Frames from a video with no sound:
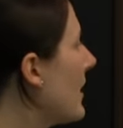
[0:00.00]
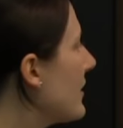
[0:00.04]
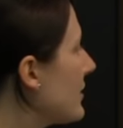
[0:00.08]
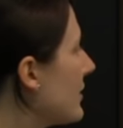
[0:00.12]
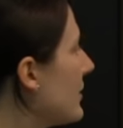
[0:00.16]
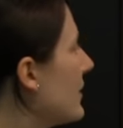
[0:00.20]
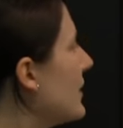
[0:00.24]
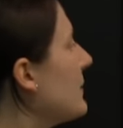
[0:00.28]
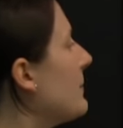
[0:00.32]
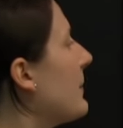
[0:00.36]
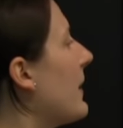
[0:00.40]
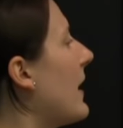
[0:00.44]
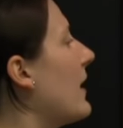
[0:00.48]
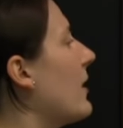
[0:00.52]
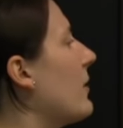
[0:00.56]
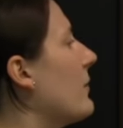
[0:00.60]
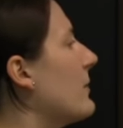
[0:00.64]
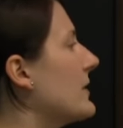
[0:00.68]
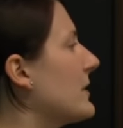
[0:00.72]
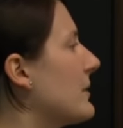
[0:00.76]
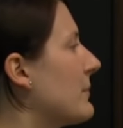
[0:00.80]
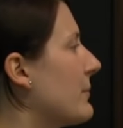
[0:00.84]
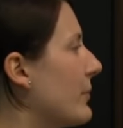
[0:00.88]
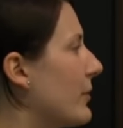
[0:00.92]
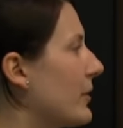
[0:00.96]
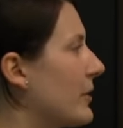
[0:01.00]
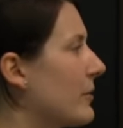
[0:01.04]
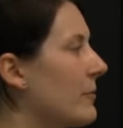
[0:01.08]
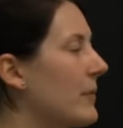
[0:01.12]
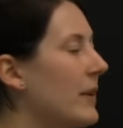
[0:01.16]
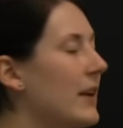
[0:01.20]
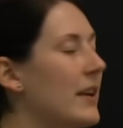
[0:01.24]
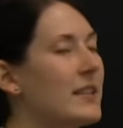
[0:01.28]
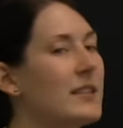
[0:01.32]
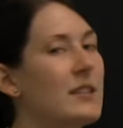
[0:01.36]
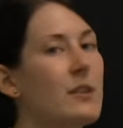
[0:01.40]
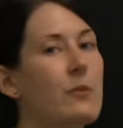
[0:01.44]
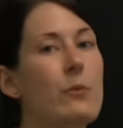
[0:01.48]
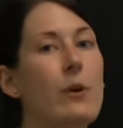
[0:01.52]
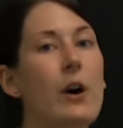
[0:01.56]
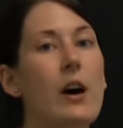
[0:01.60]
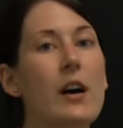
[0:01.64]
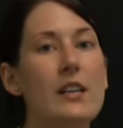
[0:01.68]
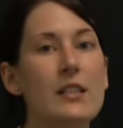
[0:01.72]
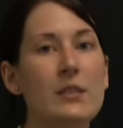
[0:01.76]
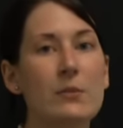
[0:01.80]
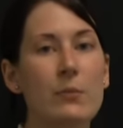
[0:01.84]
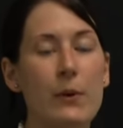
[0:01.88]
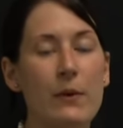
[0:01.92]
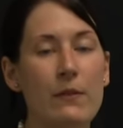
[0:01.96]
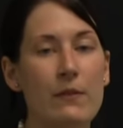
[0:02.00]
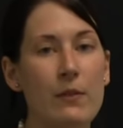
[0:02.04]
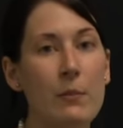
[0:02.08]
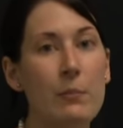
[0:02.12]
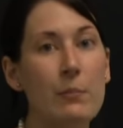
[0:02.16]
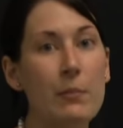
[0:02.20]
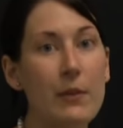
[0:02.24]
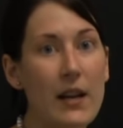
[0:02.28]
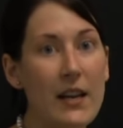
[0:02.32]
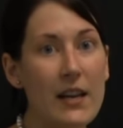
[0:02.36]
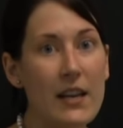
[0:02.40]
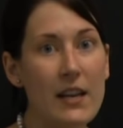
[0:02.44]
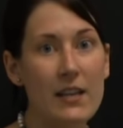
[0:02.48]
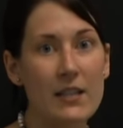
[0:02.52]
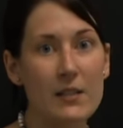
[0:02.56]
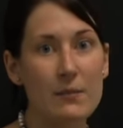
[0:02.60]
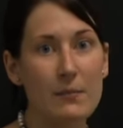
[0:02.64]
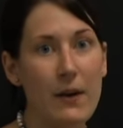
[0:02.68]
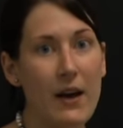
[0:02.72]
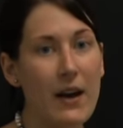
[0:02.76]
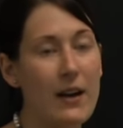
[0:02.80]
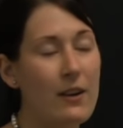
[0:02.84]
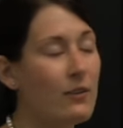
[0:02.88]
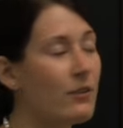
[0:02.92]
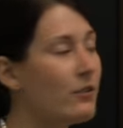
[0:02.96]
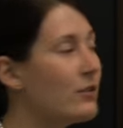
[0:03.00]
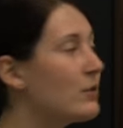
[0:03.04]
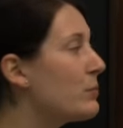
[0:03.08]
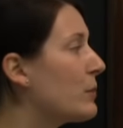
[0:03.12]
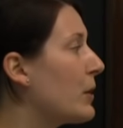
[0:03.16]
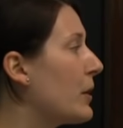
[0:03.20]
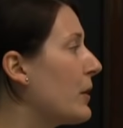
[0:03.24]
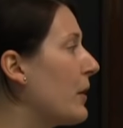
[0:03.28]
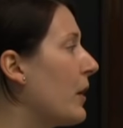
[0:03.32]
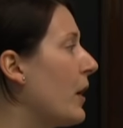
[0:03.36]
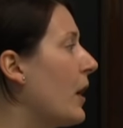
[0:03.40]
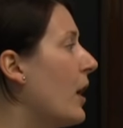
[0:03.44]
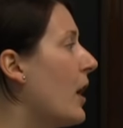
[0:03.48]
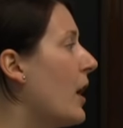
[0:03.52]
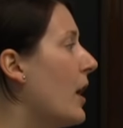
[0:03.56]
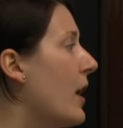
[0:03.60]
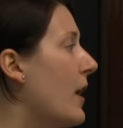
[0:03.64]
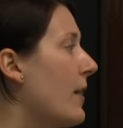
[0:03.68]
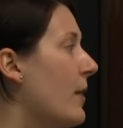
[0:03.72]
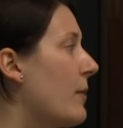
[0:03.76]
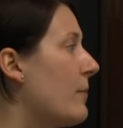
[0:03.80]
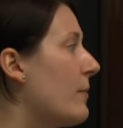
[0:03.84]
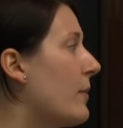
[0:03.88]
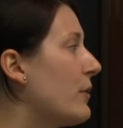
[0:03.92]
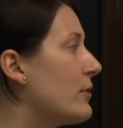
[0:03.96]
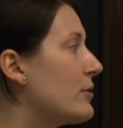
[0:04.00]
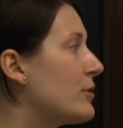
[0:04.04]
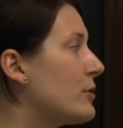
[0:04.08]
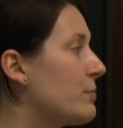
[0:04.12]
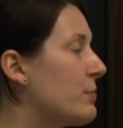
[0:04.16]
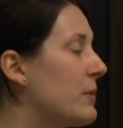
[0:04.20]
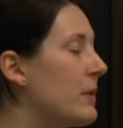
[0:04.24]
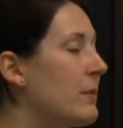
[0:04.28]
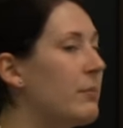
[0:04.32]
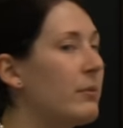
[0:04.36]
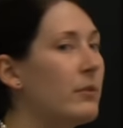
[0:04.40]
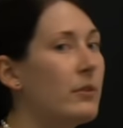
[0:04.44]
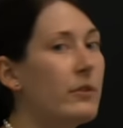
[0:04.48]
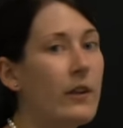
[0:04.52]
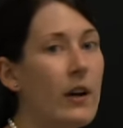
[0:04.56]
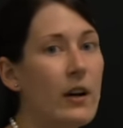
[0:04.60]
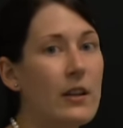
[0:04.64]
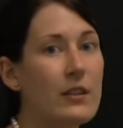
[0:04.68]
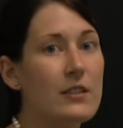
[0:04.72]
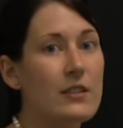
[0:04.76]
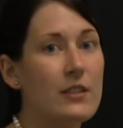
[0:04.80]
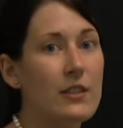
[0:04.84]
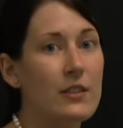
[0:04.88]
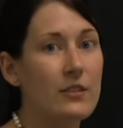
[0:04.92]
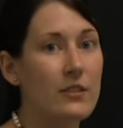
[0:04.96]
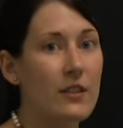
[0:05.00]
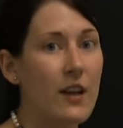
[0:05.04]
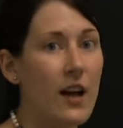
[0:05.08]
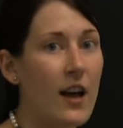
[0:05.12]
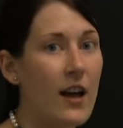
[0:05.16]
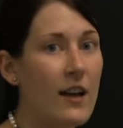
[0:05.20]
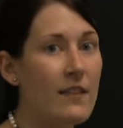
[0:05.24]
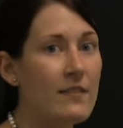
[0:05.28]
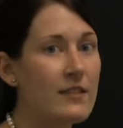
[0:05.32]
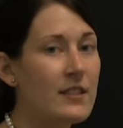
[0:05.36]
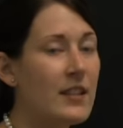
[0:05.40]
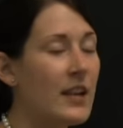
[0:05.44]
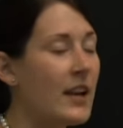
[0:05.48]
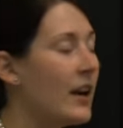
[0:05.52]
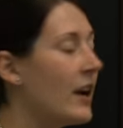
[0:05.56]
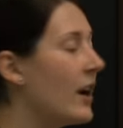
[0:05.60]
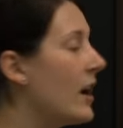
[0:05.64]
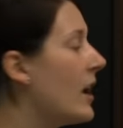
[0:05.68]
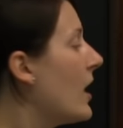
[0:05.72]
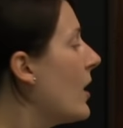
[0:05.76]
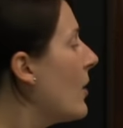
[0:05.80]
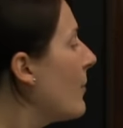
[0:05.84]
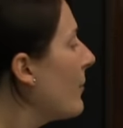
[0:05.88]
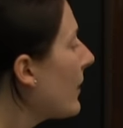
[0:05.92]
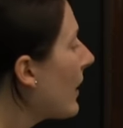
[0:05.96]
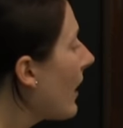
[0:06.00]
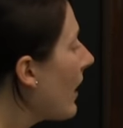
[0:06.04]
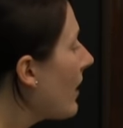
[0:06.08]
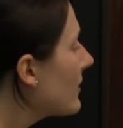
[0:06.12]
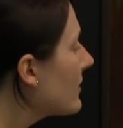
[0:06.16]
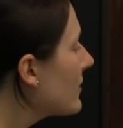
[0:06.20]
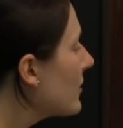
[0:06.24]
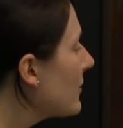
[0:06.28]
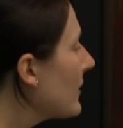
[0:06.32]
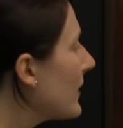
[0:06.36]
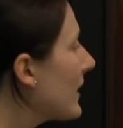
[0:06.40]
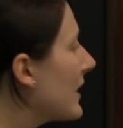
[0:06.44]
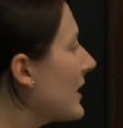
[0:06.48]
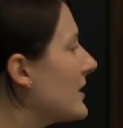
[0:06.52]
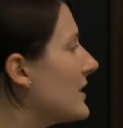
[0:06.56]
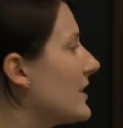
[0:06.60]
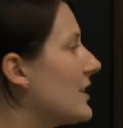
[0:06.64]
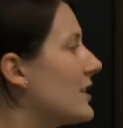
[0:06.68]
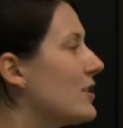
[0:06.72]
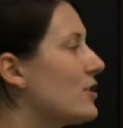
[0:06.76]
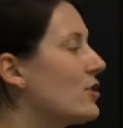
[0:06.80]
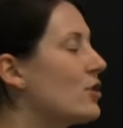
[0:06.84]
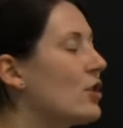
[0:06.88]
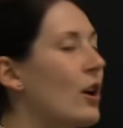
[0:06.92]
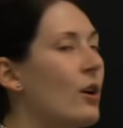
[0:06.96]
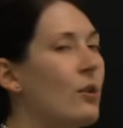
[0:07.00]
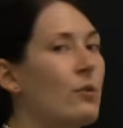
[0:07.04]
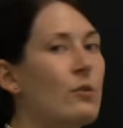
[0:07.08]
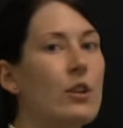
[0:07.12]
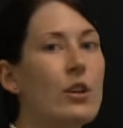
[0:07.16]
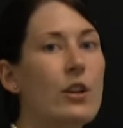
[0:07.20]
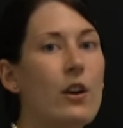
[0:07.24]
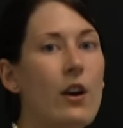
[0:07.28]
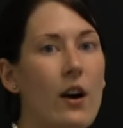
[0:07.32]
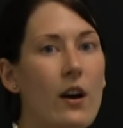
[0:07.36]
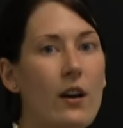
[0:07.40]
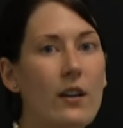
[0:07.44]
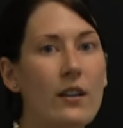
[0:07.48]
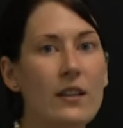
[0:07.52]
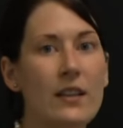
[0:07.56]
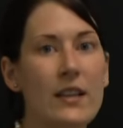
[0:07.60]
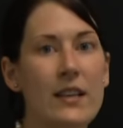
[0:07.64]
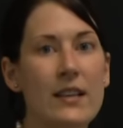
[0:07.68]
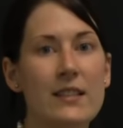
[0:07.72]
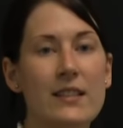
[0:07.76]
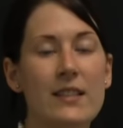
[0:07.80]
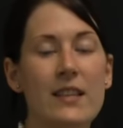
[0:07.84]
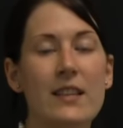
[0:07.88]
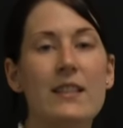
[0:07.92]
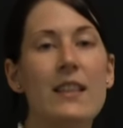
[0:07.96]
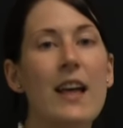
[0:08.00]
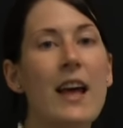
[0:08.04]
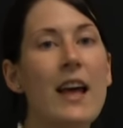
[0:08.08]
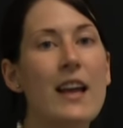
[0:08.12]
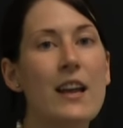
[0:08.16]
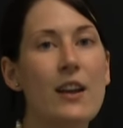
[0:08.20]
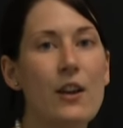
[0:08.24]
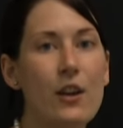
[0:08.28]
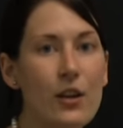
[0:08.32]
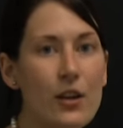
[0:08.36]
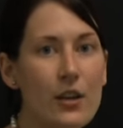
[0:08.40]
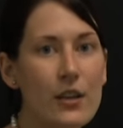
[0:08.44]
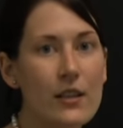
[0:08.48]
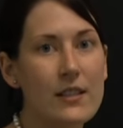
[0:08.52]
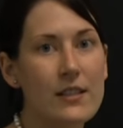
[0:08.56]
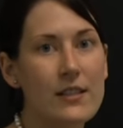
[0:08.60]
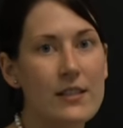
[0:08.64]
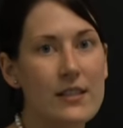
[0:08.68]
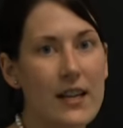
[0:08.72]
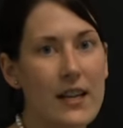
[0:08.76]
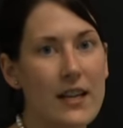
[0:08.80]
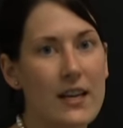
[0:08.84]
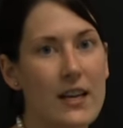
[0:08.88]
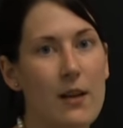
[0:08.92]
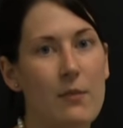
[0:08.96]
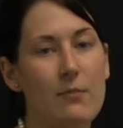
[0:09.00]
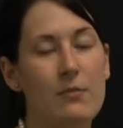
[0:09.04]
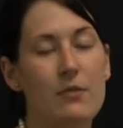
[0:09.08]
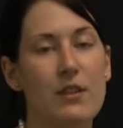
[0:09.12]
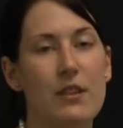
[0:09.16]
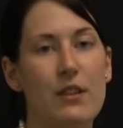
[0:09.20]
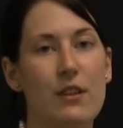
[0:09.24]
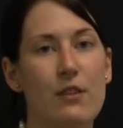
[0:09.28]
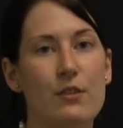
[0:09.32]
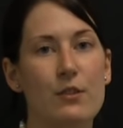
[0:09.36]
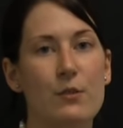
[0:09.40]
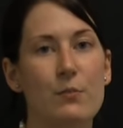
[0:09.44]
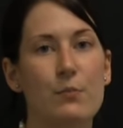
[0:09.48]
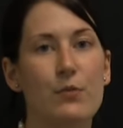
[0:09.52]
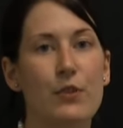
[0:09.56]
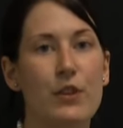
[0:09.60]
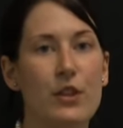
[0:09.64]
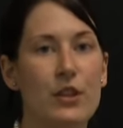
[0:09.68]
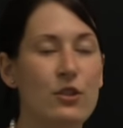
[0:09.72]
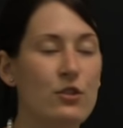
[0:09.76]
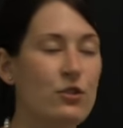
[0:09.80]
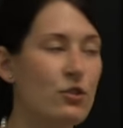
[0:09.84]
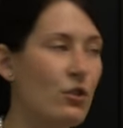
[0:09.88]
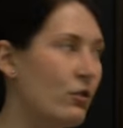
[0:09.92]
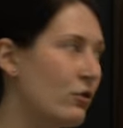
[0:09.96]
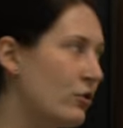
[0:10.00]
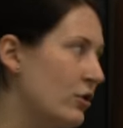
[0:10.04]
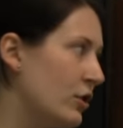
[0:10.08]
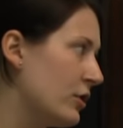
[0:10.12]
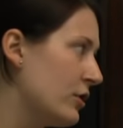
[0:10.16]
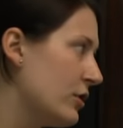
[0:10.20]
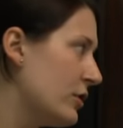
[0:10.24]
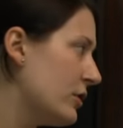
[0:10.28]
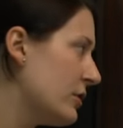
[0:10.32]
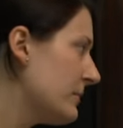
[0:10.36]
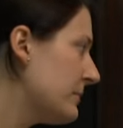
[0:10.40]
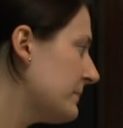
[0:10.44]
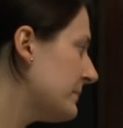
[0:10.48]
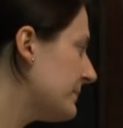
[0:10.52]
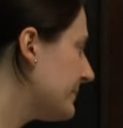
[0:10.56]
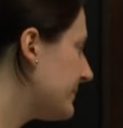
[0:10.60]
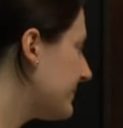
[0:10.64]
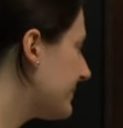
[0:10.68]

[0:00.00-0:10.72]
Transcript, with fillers: So this battle was important because it was one of the bloodiest battles, where the most people lost their lives there, but also because it showed the colonists that they could stand up to those British soldiers.